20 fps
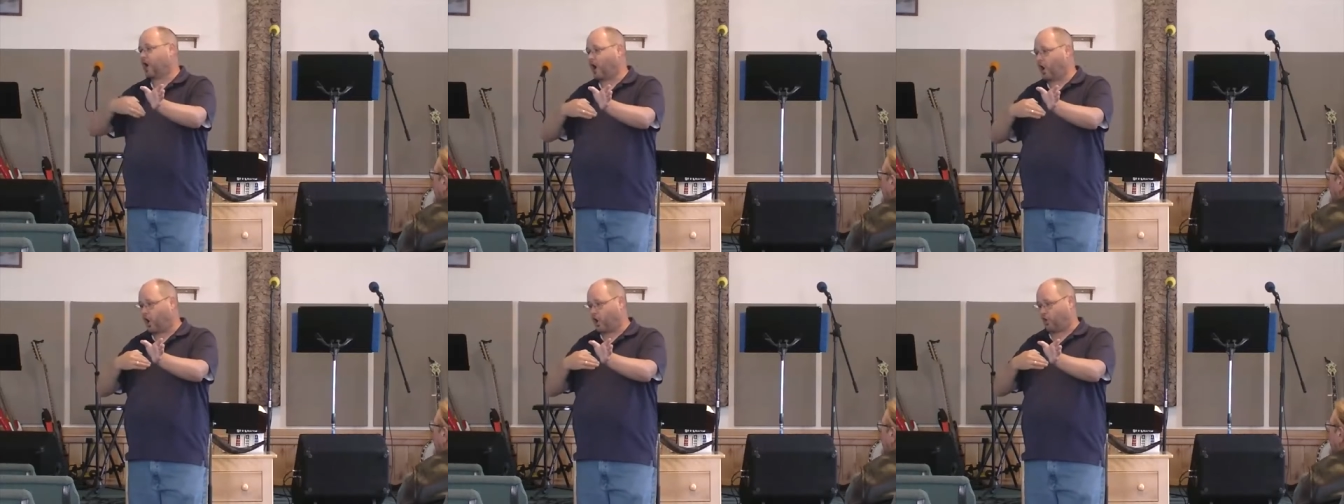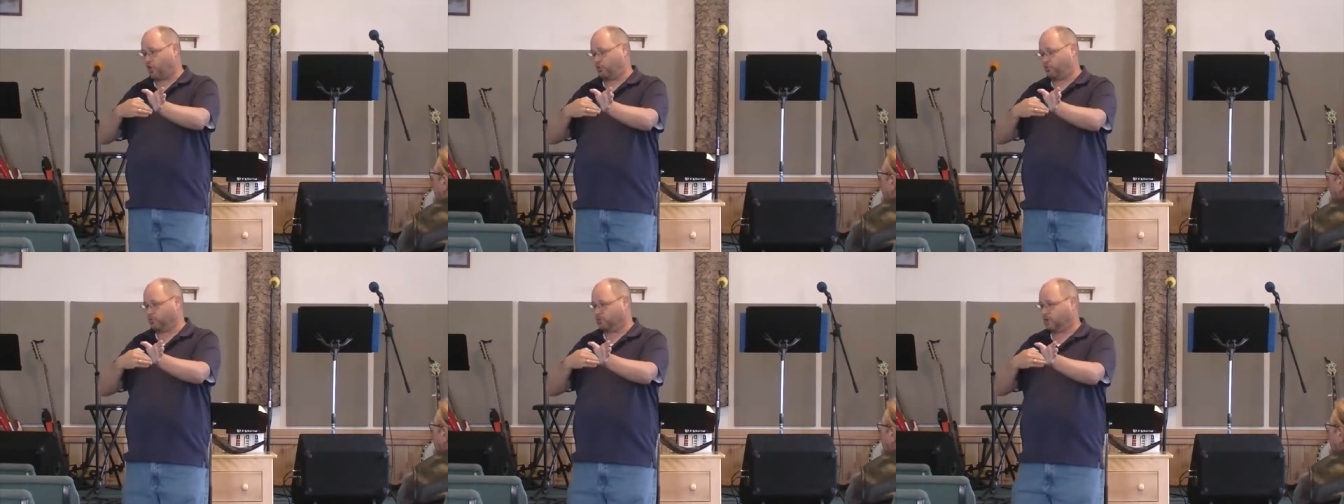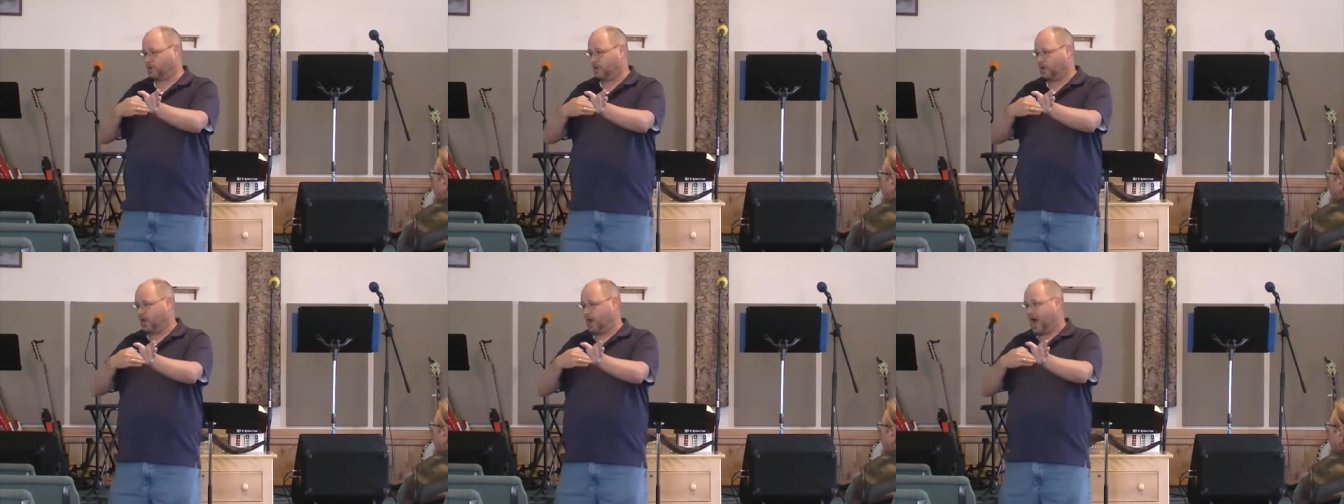
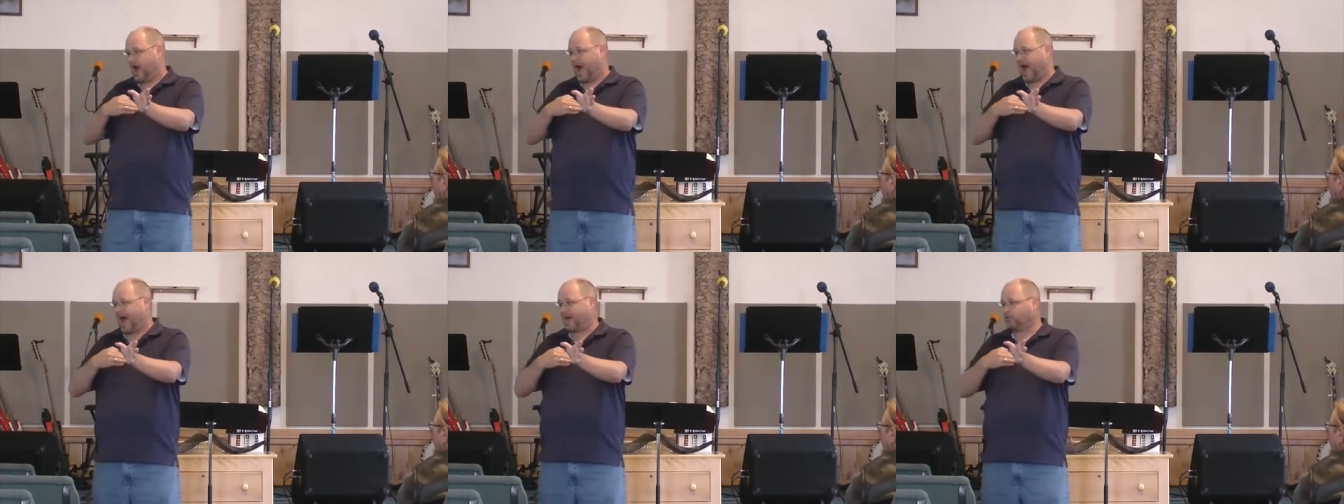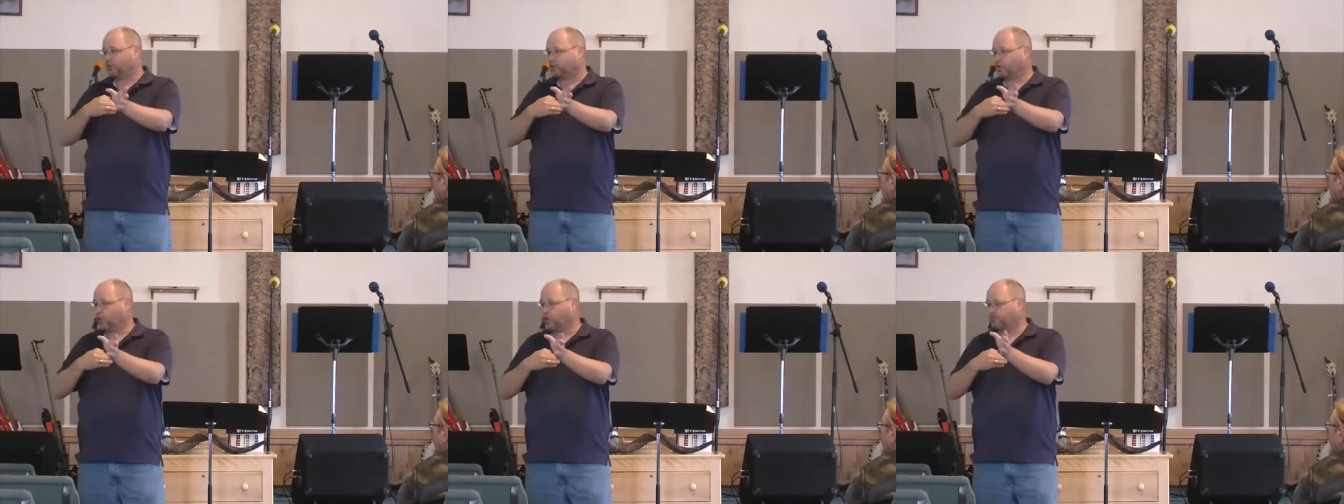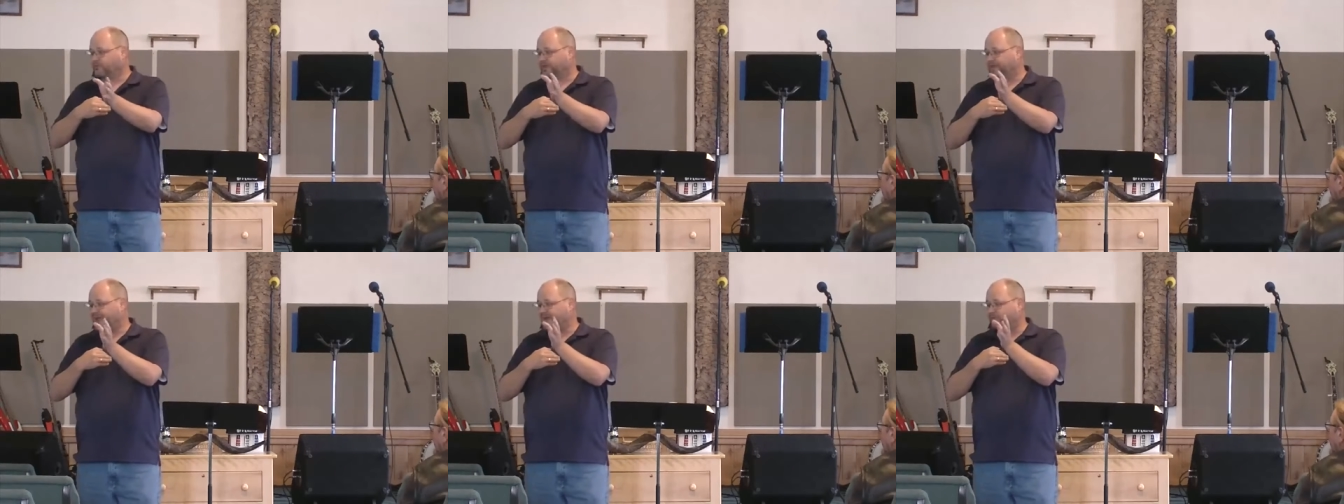home, I don't
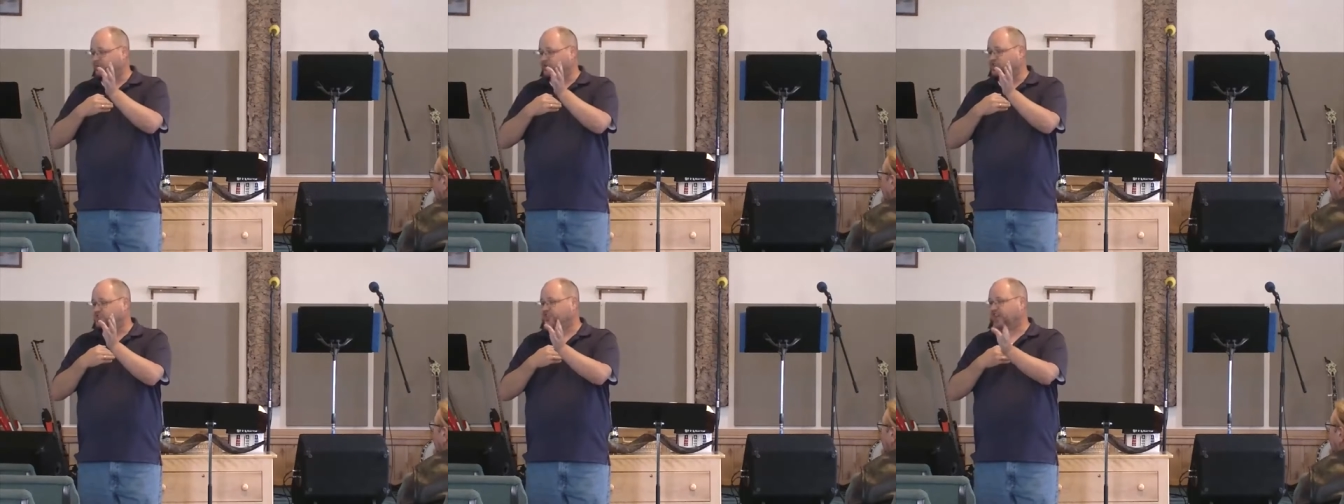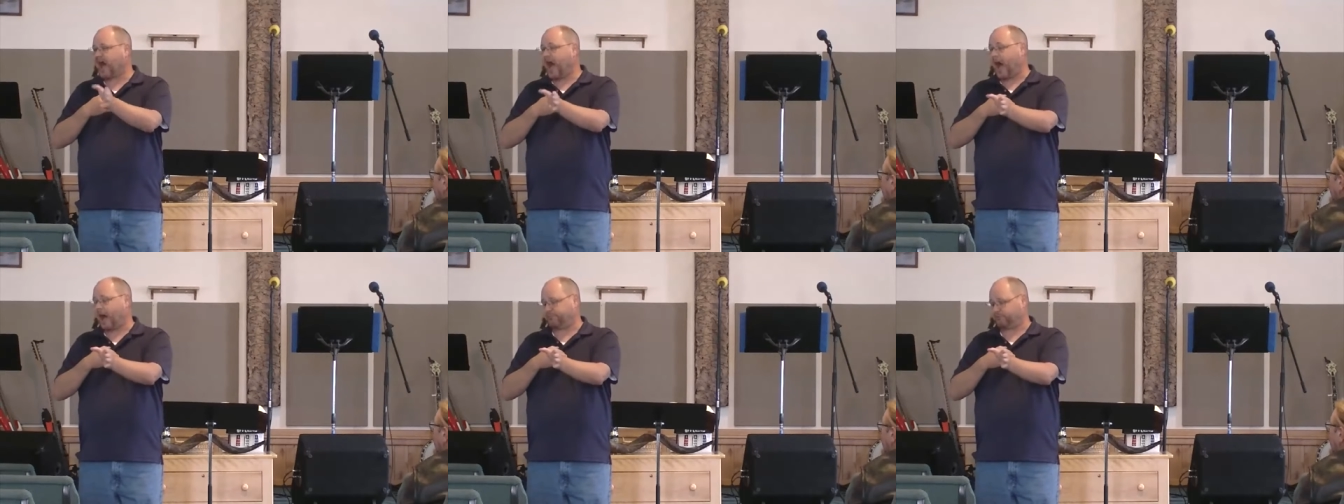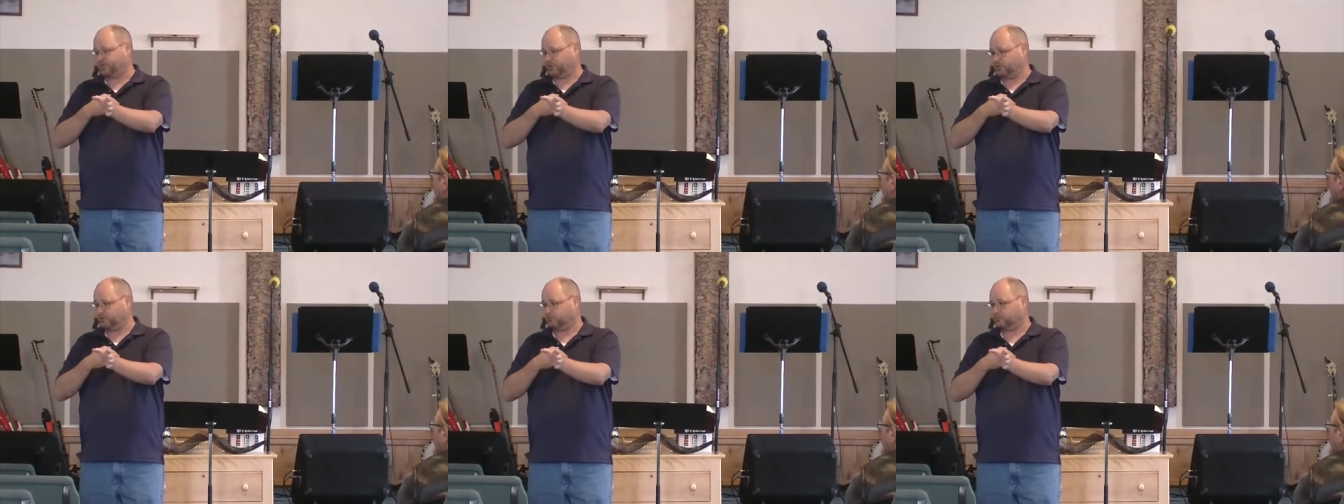know if they ever
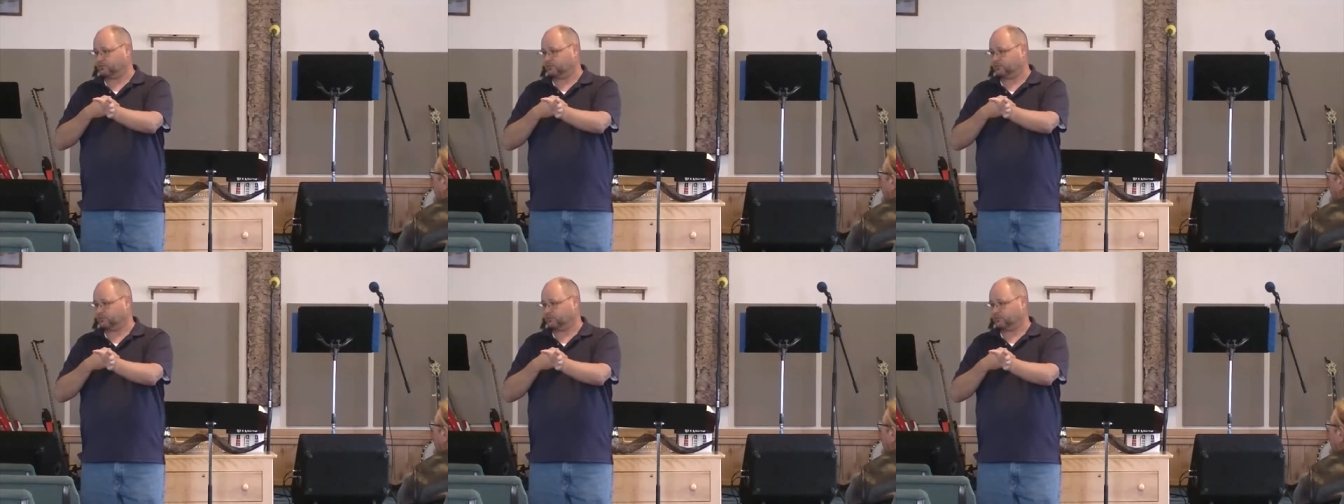stopped.